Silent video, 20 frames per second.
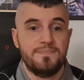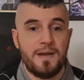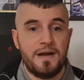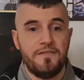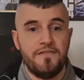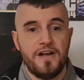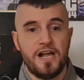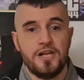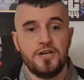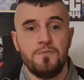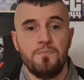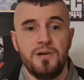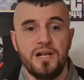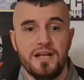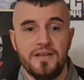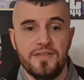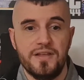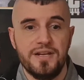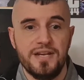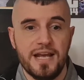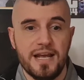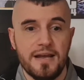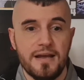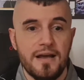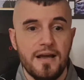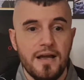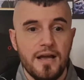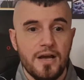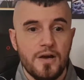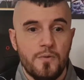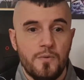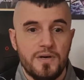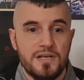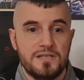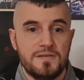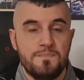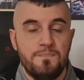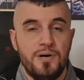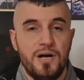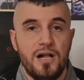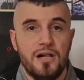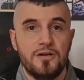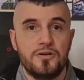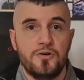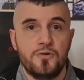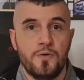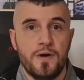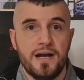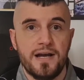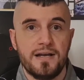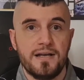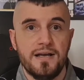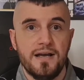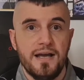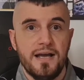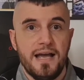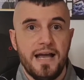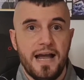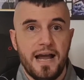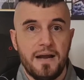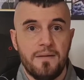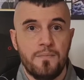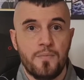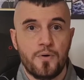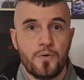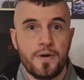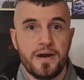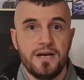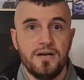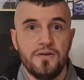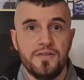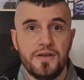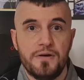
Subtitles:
my value play of the day was Paul Craig and Moreno.